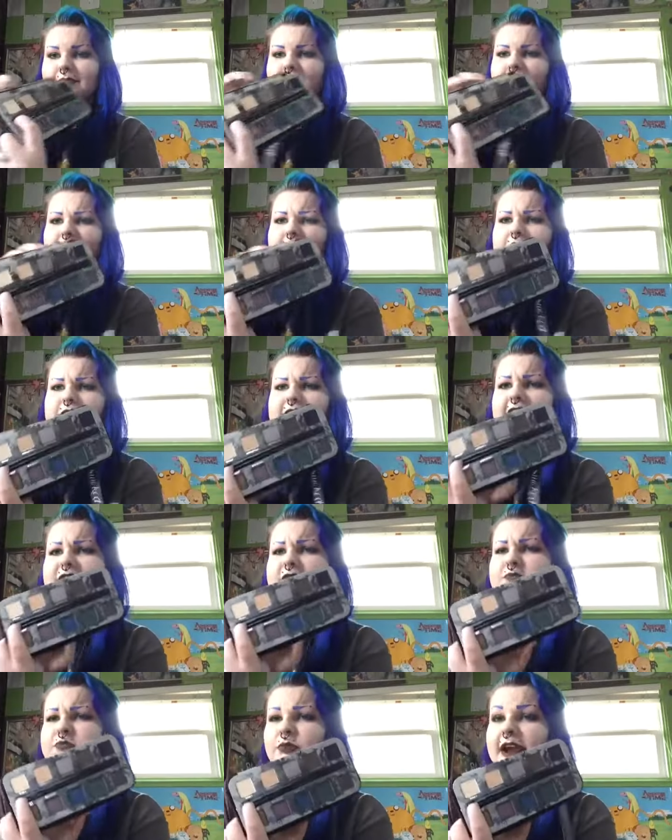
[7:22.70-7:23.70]
And they have
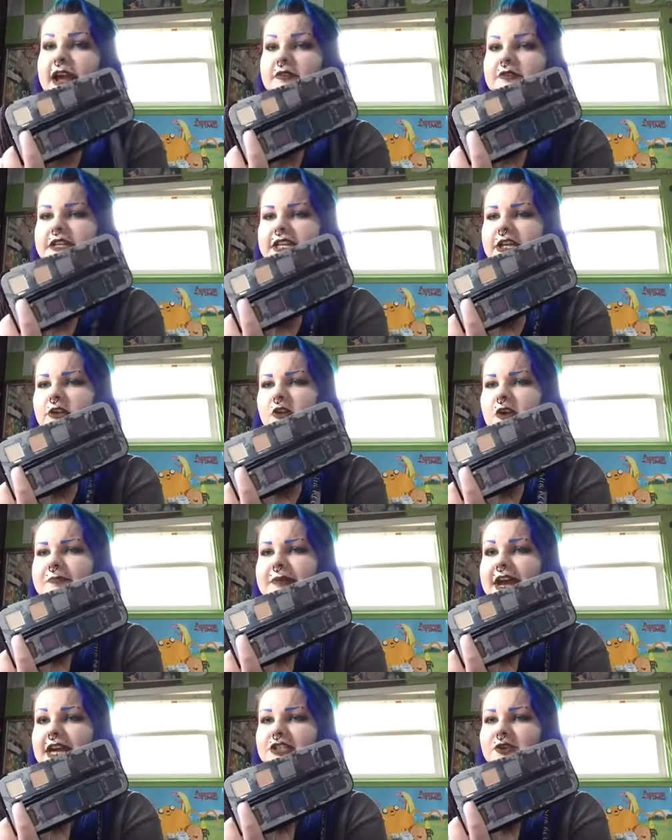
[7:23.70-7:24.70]
a brown one here called
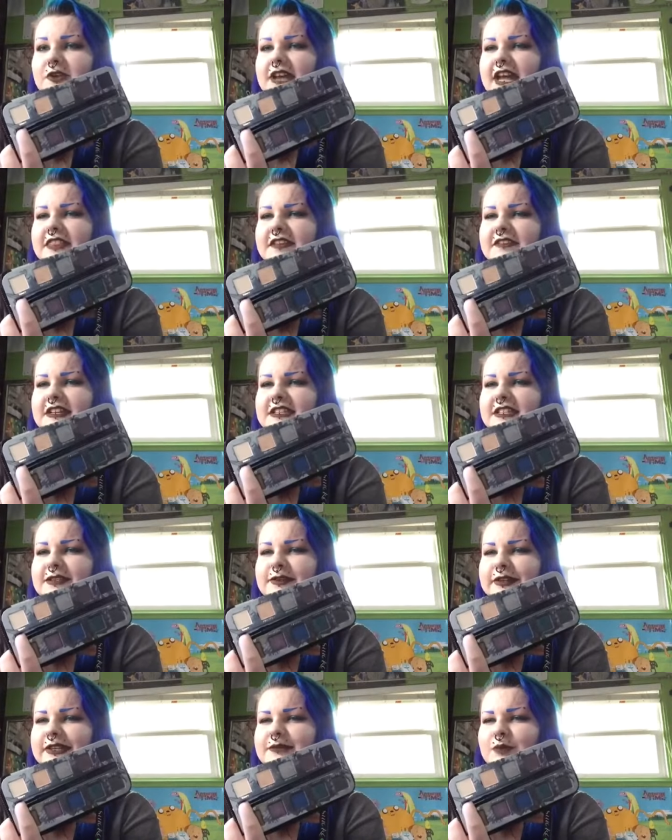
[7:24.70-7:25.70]
Backdoor, and I think that's a
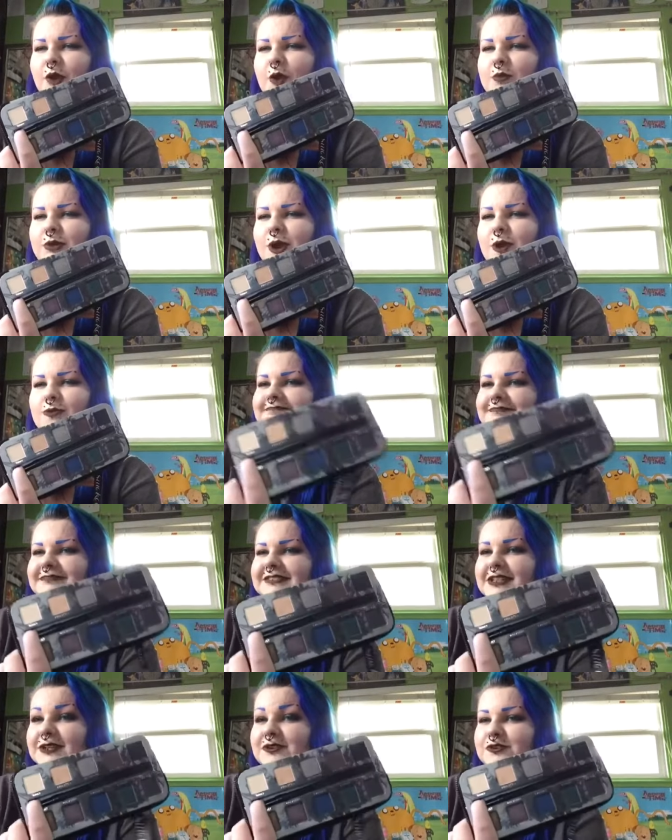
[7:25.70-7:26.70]
little inappropriate.
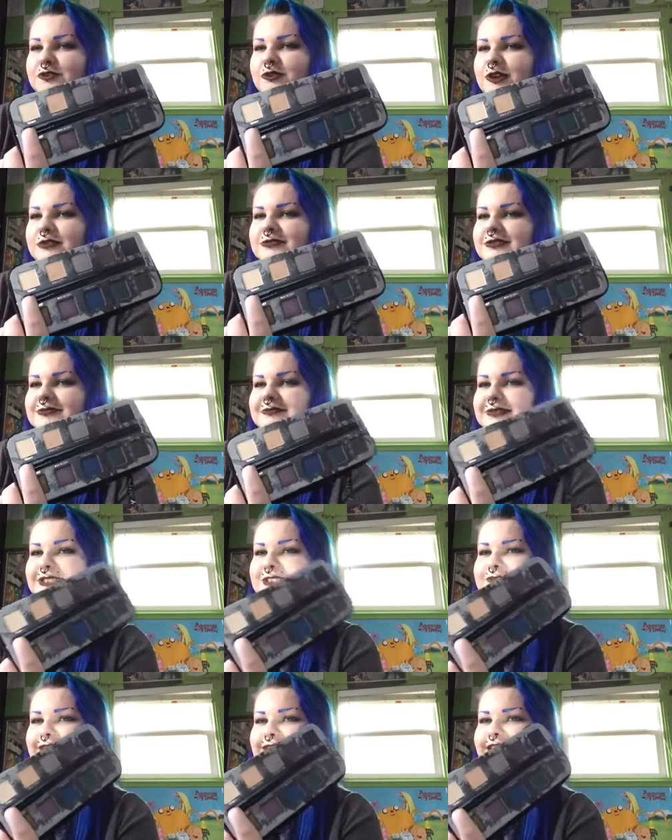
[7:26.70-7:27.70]
It's a little gross, but
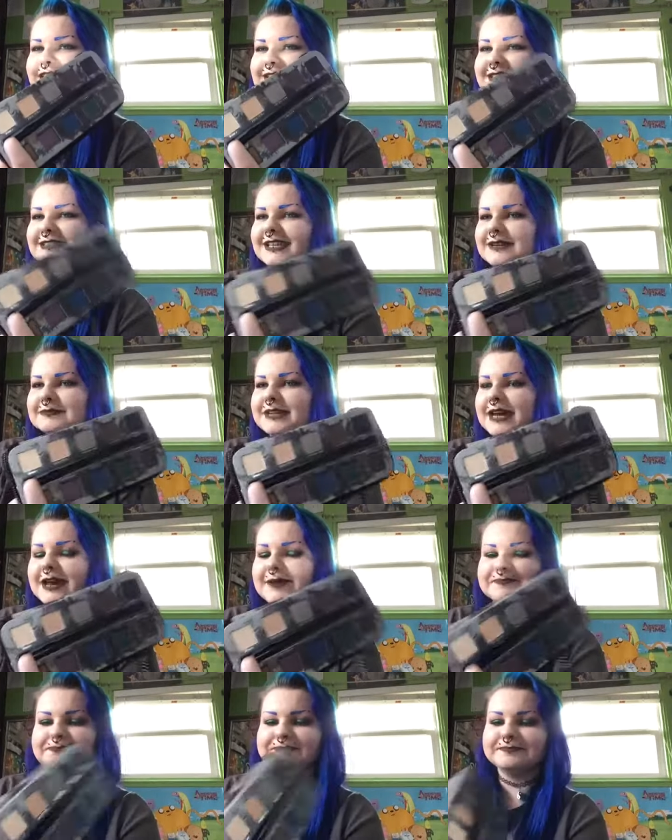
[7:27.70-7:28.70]
it's funny at the same
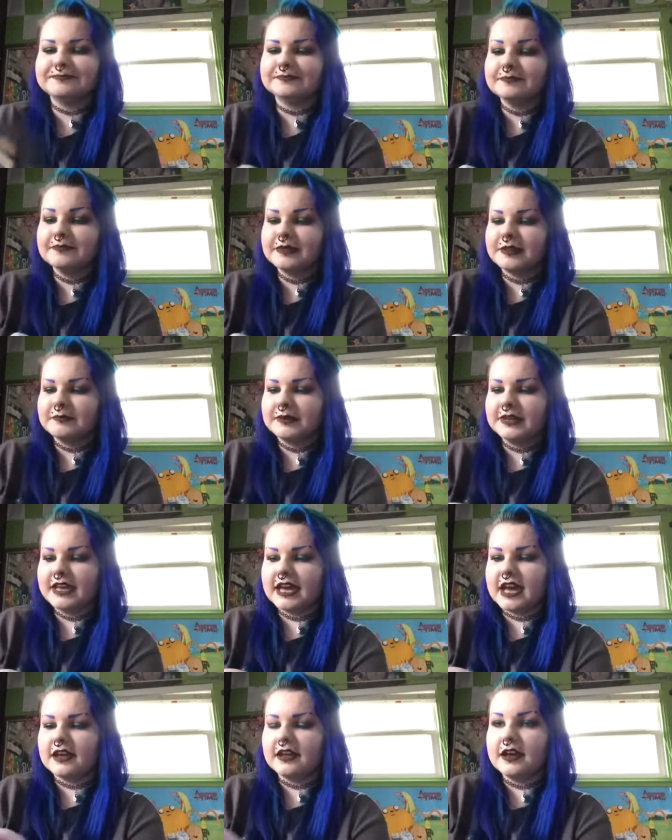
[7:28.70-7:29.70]
time. But
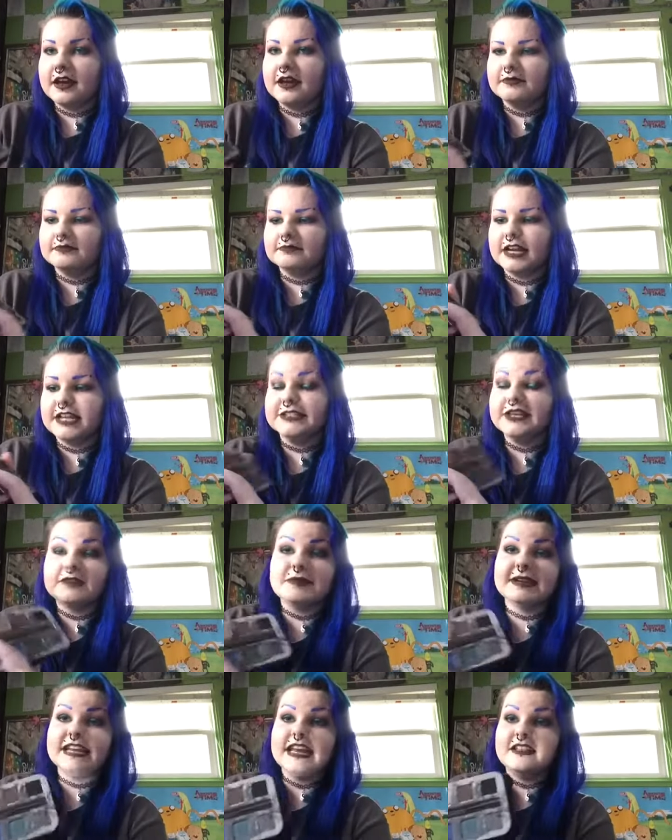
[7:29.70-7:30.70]
yeah, I dug
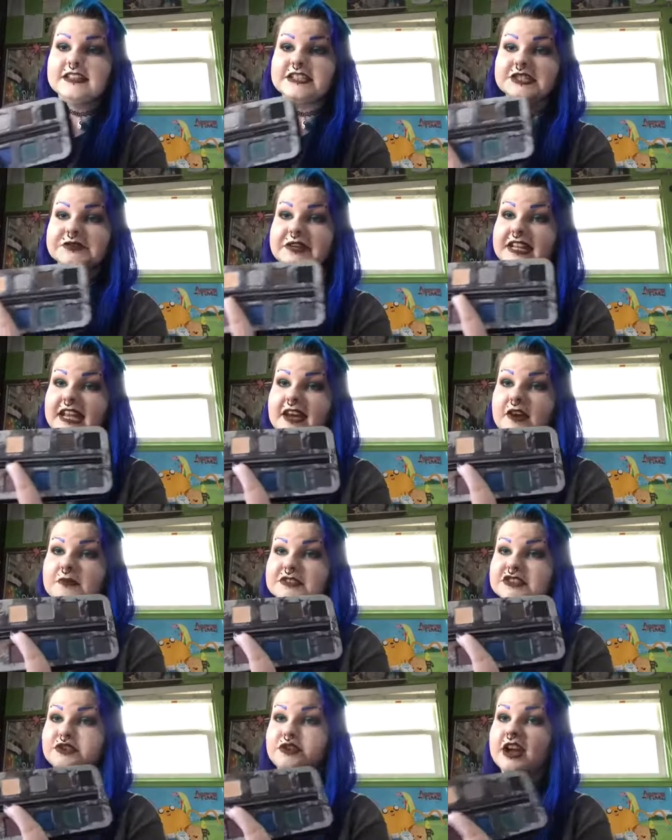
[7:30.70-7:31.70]
my nail into it, and I
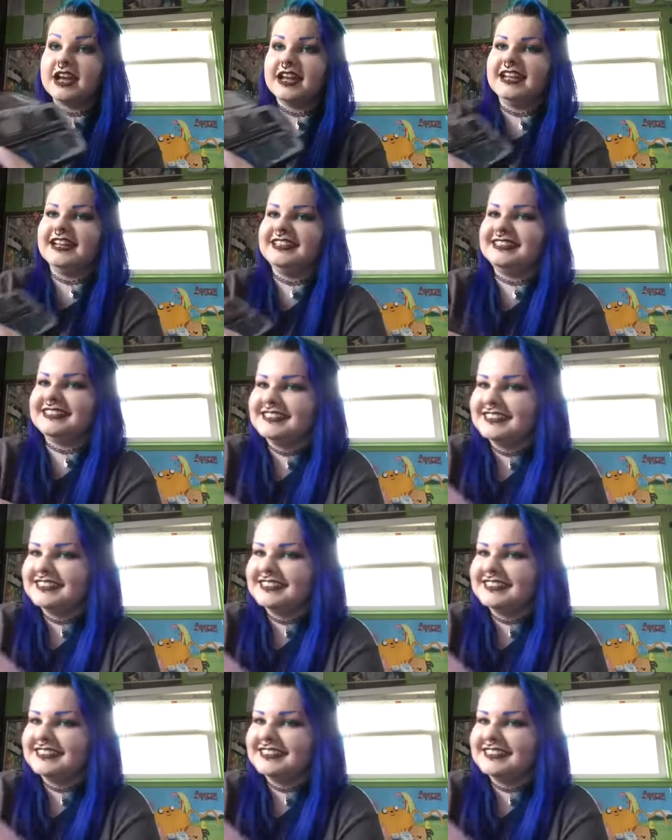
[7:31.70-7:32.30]
almost cried.